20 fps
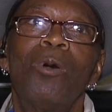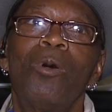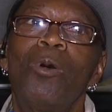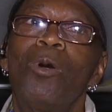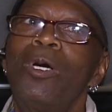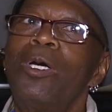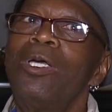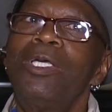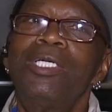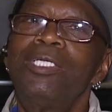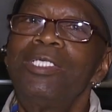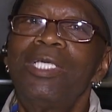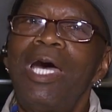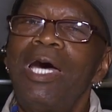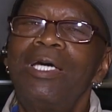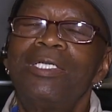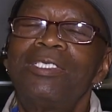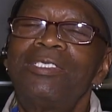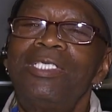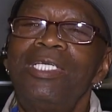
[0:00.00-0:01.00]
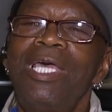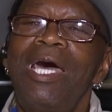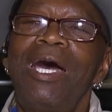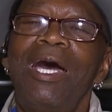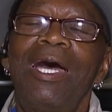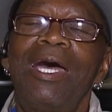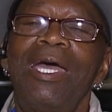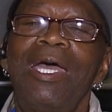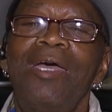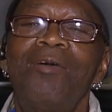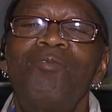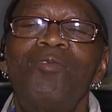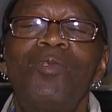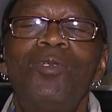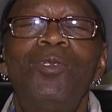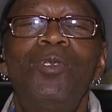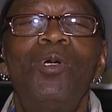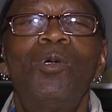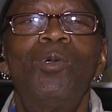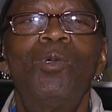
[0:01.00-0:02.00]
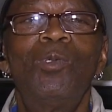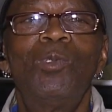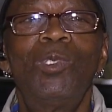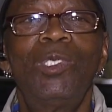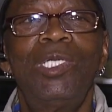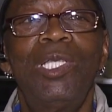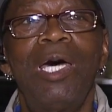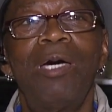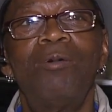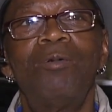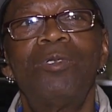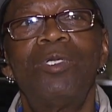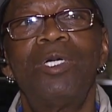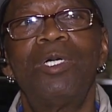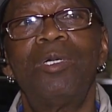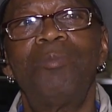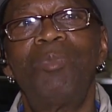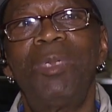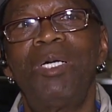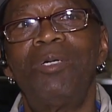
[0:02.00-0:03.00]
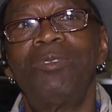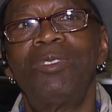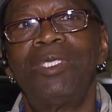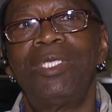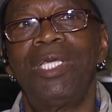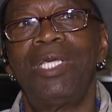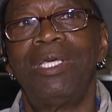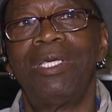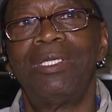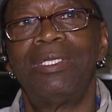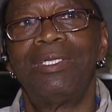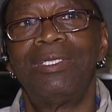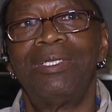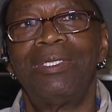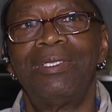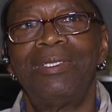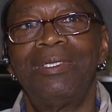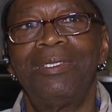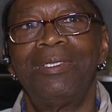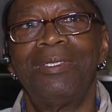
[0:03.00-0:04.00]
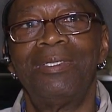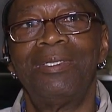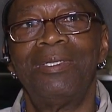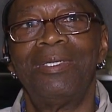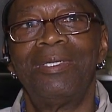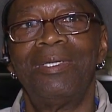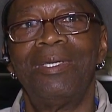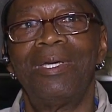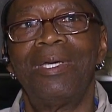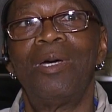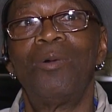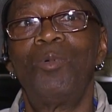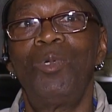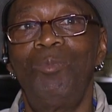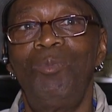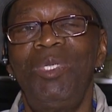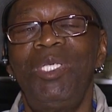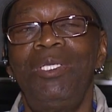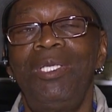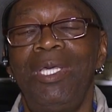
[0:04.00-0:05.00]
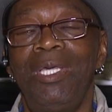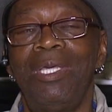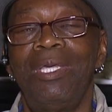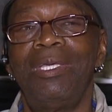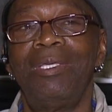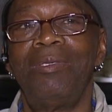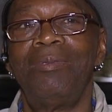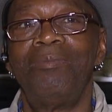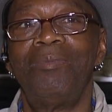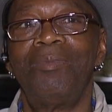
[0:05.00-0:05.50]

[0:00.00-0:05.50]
Uh, I see. I have no doubt about that. I would be dead.